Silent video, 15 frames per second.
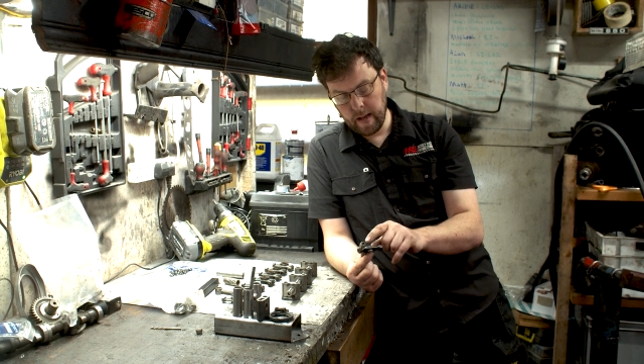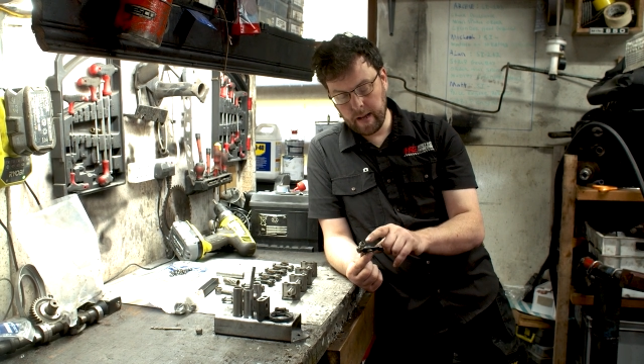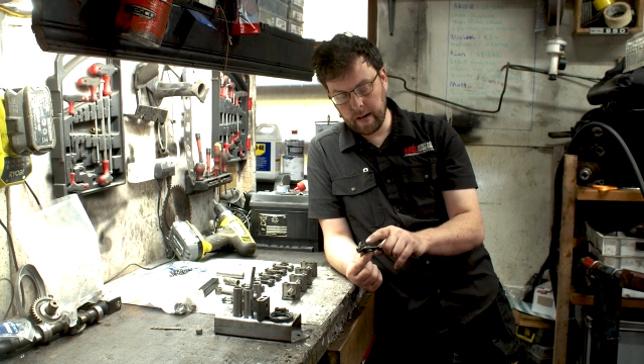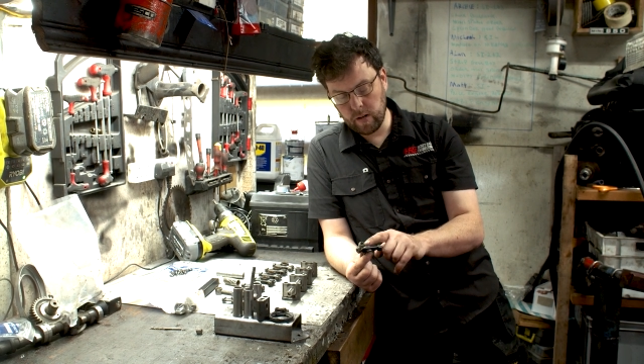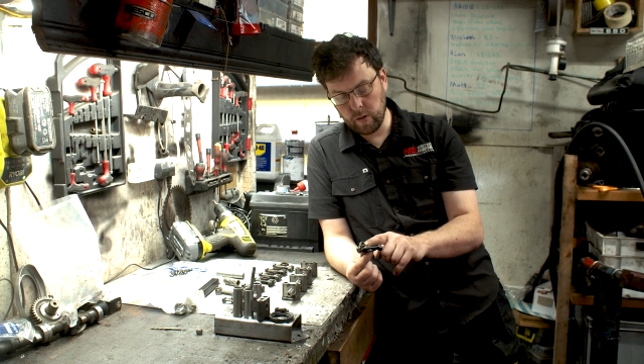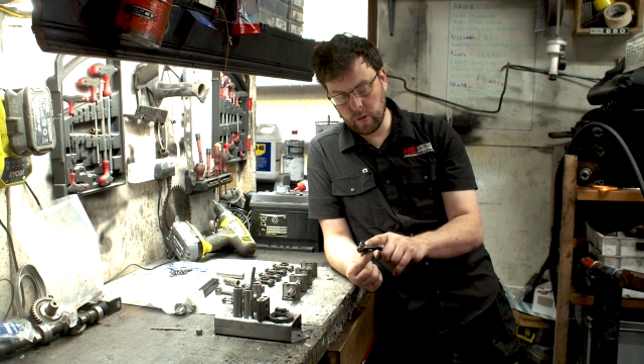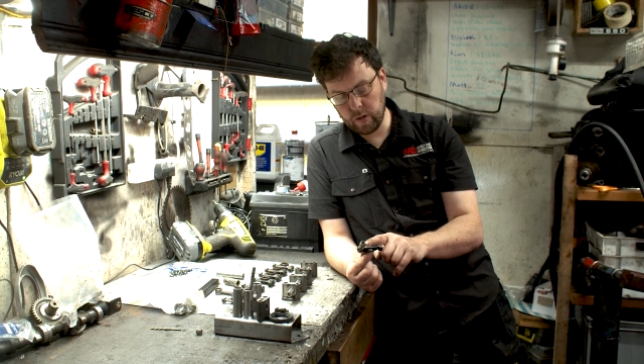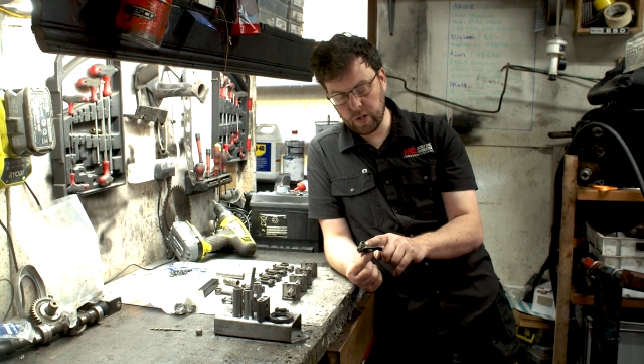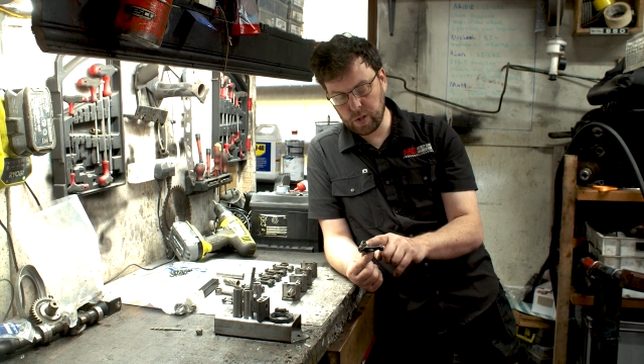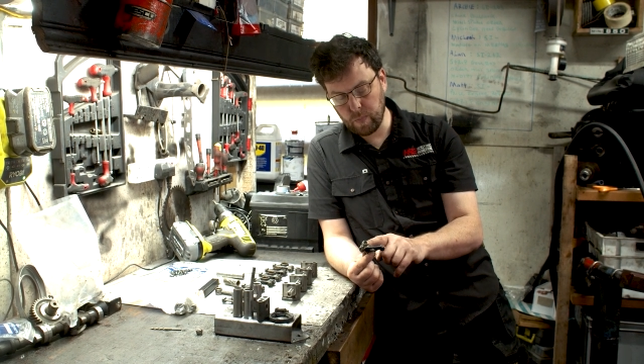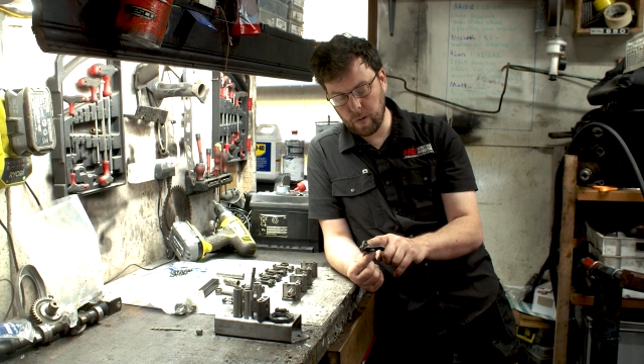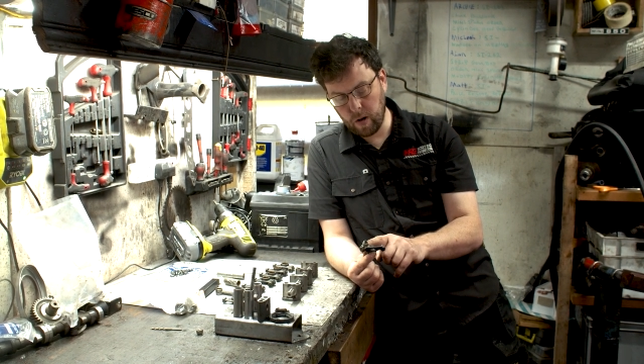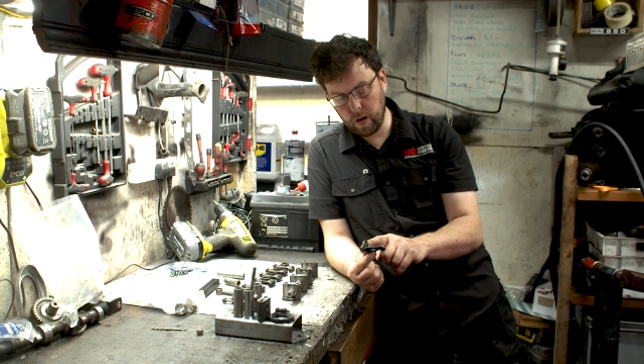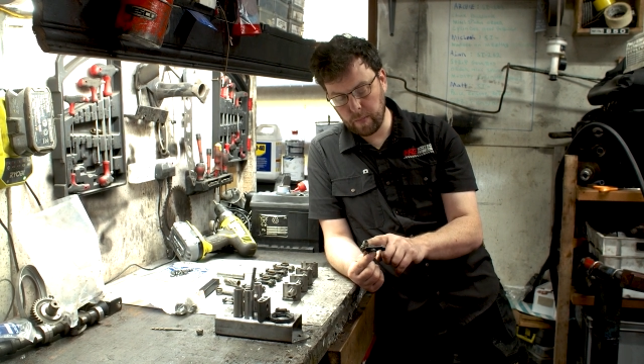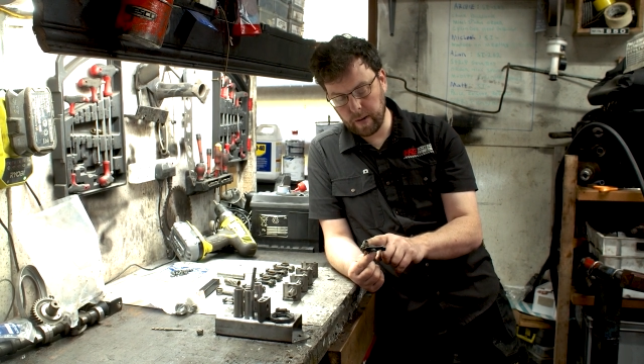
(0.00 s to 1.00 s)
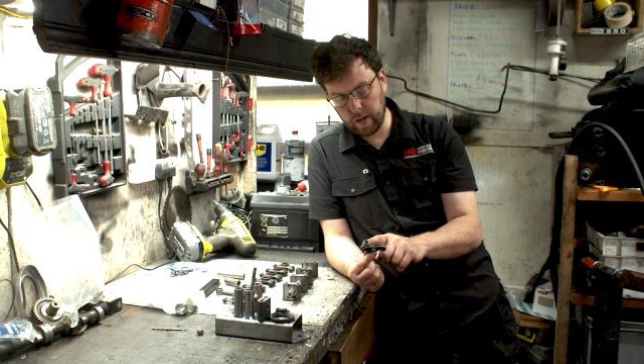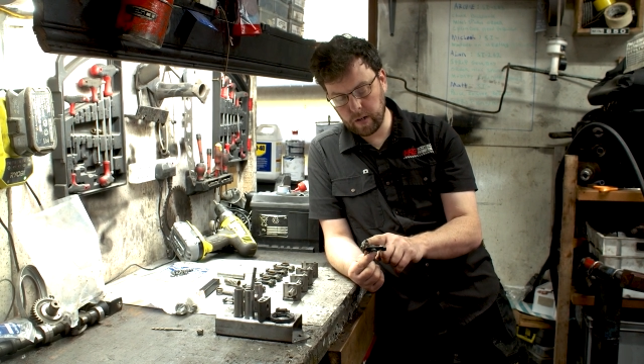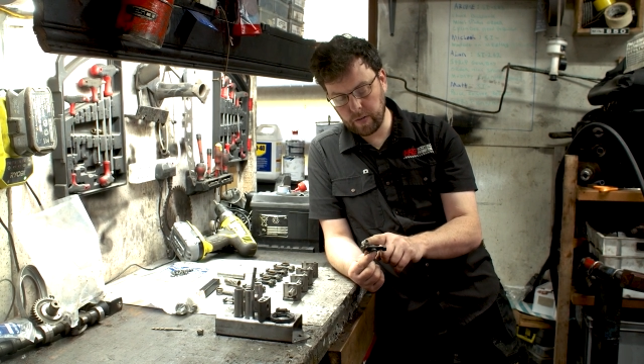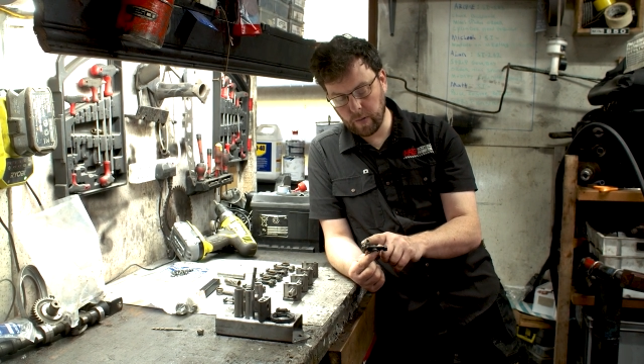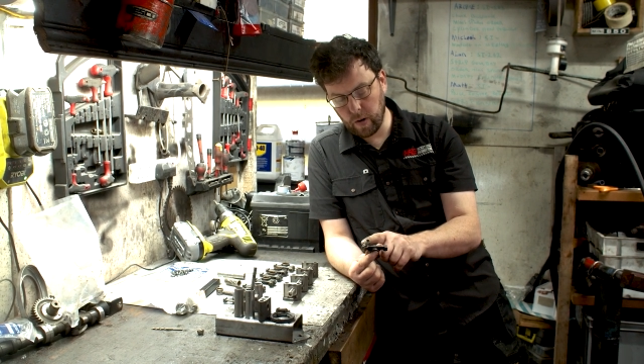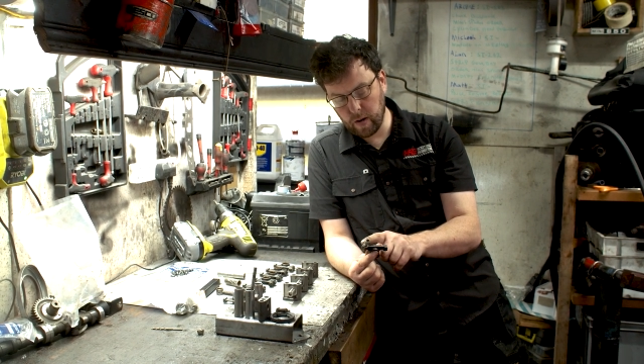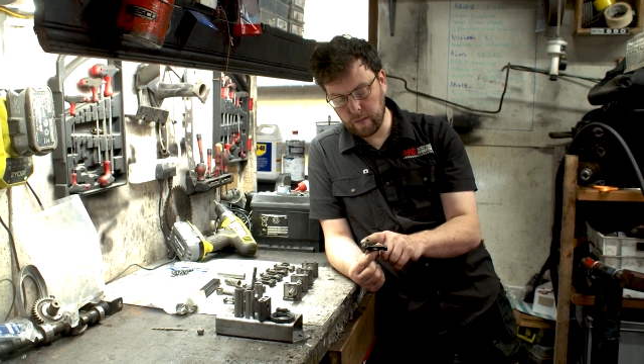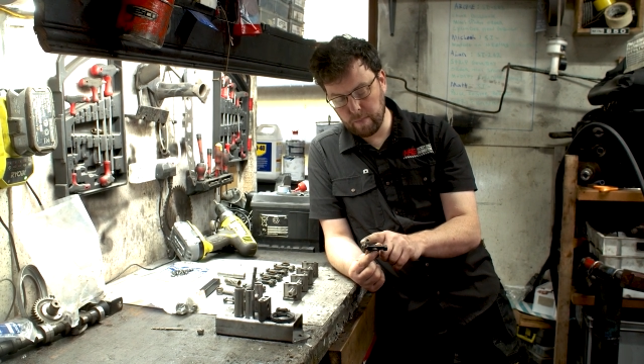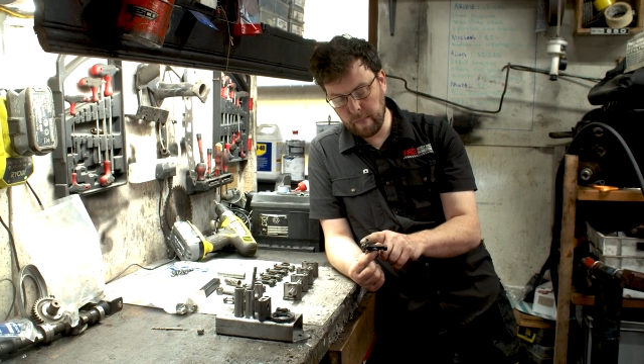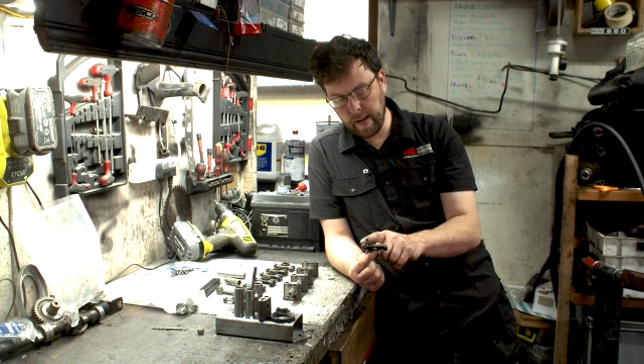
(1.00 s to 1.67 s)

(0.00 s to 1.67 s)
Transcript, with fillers: and another small amount of oil